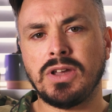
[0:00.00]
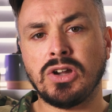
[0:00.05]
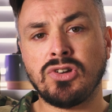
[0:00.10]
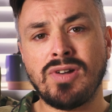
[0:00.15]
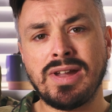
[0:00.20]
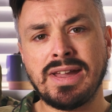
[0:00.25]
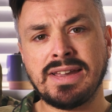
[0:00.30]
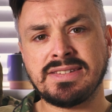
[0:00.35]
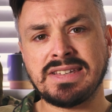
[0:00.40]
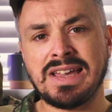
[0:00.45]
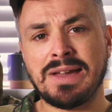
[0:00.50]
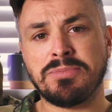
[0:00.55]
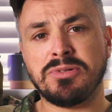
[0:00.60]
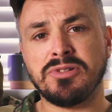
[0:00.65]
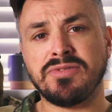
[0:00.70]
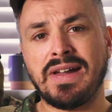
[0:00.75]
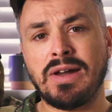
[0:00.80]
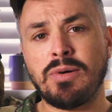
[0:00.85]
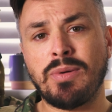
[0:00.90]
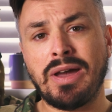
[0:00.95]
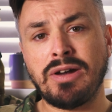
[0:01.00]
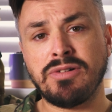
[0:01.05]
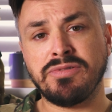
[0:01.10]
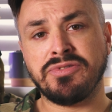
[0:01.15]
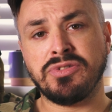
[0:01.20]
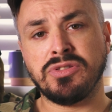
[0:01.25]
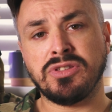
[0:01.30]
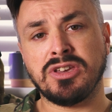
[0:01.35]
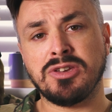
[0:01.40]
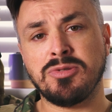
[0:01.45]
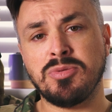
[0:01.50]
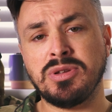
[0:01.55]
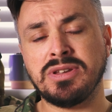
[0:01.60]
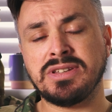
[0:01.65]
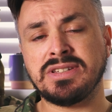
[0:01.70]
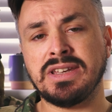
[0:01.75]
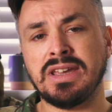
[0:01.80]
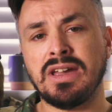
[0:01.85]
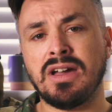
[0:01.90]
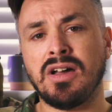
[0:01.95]
A great example of how helpful the
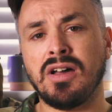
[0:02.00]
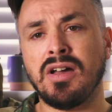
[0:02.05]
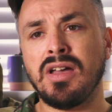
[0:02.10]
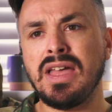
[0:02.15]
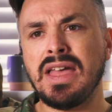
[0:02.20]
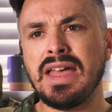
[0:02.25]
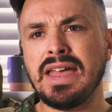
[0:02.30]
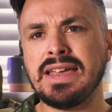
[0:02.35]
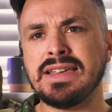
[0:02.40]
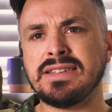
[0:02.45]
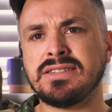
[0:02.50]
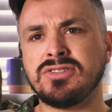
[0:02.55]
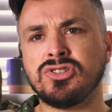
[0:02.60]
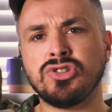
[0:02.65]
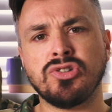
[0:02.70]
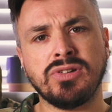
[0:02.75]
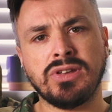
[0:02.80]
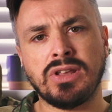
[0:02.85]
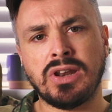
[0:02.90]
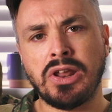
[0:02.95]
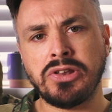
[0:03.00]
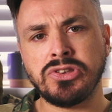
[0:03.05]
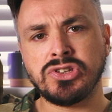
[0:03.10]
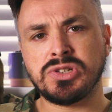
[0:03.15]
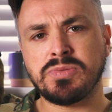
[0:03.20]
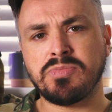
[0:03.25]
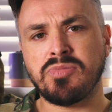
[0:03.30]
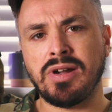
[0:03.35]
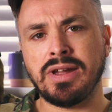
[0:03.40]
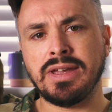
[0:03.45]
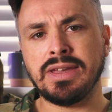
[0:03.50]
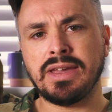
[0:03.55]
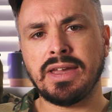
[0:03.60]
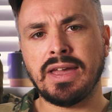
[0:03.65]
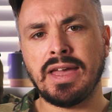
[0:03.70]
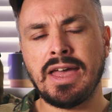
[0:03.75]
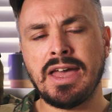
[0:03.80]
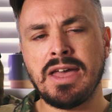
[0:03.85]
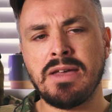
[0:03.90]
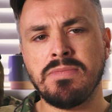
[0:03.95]
community are is during a lunch
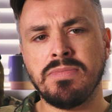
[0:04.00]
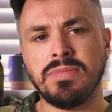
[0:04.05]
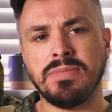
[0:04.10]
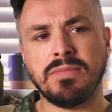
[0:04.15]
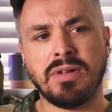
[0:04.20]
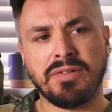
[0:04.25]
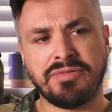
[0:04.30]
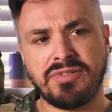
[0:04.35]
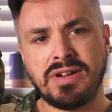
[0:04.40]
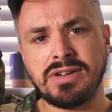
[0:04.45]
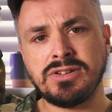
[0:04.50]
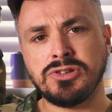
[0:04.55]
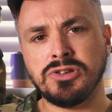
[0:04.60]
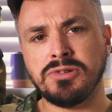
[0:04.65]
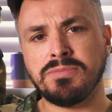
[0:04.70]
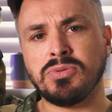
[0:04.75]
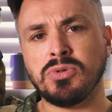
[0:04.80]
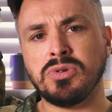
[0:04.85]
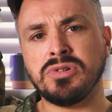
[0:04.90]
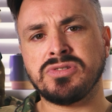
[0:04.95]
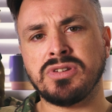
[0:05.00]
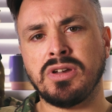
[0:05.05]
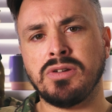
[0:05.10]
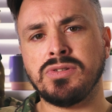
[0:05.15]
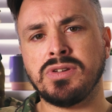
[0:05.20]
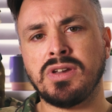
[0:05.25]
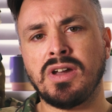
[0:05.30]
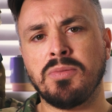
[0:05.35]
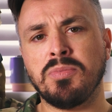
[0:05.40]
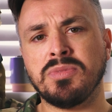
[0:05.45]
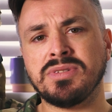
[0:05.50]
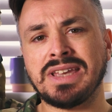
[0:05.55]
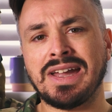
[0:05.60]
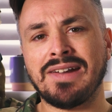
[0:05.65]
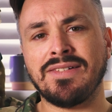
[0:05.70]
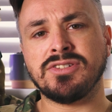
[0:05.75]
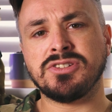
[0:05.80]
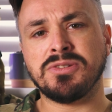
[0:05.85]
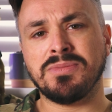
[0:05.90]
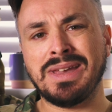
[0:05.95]
break, and my friend who bought his own gun was
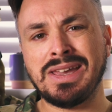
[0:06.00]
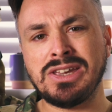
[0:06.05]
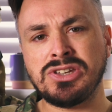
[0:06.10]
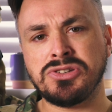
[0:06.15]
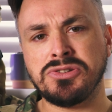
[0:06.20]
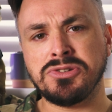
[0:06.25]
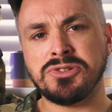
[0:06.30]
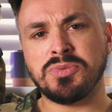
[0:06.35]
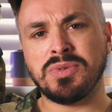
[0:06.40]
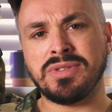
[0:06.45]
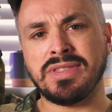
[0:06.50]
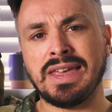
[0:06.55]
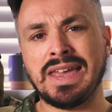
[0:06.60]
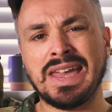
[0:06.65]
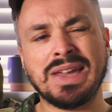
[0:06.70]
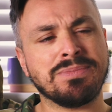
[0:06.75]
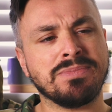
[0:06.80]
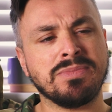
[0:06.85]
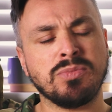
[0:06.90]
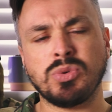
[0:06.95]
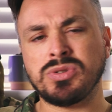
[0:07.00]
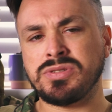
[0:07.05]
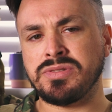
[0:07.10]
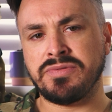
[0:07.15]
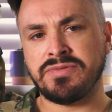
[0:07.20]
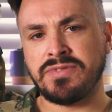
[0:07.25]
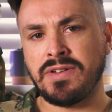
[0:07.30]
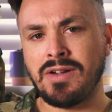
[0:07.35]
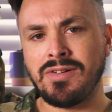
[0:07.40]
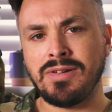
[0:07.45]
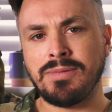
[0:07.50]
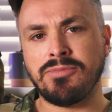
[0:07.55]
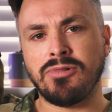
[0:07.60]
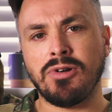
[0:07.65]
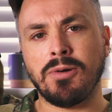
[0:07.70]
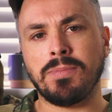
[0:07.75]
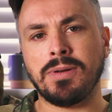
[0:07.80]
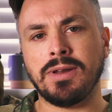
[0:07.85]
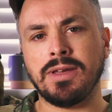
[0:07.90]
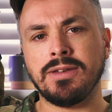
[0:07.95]
having some issues with it. It wasn't firing
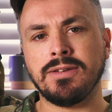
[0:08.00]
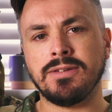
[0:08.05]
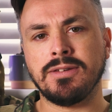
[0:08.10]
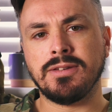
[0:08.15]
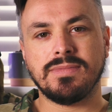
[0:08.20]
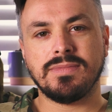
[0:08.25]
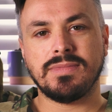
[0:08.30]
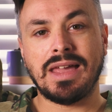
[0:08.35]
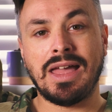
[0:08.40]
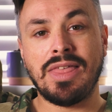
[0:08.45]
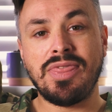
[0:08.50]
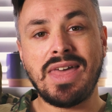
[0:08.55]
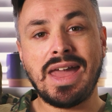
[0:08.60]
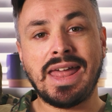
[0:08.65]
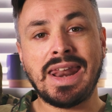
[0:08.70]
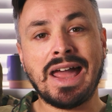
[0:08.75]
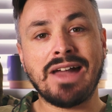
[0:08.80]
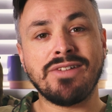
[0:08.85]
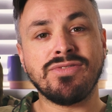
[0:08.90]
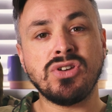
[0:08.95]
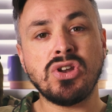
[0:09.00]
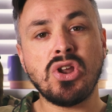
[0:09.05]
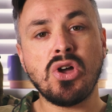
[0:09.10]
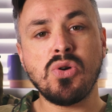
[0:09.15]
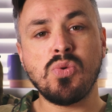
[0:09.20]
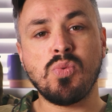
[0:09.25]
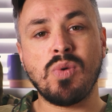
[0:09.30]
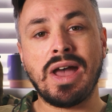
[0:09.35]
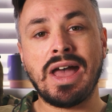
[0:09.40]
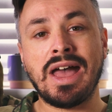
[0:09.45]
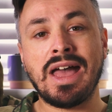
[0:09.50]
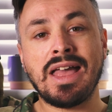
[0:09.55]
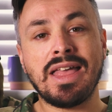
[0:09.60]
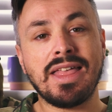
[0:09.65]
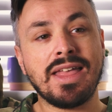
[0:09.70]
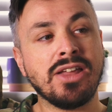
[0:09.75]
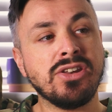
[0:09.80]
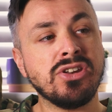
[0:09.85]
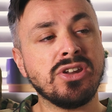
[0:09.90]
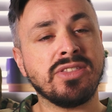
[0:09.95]
properly. And then out of nowhere,
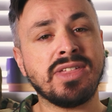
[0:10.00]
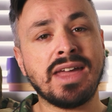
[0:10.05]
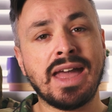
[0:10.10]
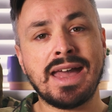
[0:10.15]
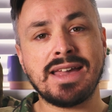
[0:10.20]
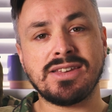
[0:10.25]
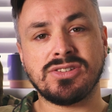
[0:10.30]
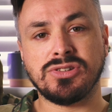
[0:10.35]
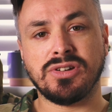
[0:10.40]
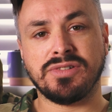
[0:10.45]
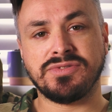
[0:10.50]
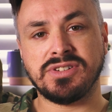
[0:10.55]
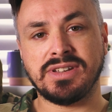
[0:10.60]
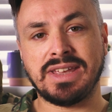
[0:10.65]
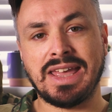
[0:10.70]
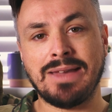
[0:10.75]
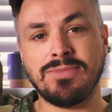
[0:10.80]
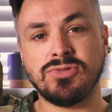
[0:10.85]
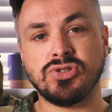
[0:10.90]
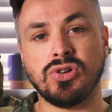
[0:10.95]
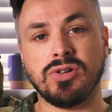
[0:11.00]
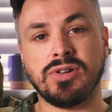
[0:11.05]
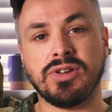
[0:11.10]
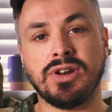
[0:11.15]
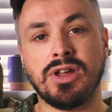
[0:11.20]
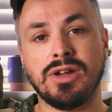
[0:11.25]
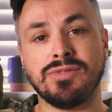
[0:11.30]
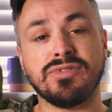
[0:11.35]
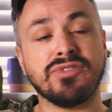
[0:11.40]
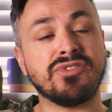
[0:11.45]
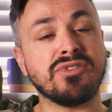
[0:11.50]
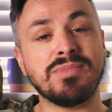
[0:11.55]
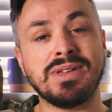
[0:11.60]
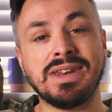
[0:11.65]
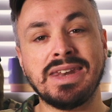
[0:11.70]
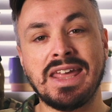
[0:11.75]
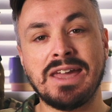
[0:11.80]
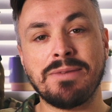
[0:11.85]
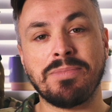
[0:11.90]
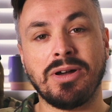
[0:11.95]
another airsofter came jogging over
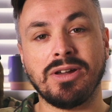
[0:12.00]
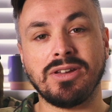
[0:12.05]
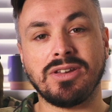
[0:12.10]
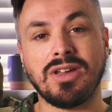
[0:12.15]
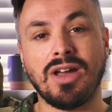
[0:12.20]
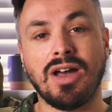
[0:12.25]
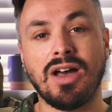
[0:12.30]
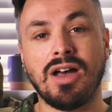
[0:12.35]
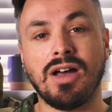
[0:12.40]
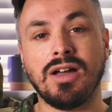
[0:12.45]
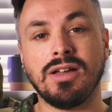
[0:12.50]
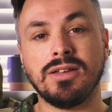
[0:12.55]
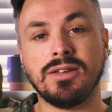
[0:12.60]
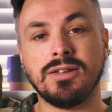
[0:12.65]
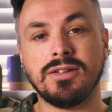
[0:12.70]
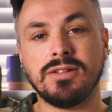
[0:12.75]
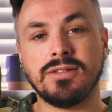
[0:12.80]
from a nearby car.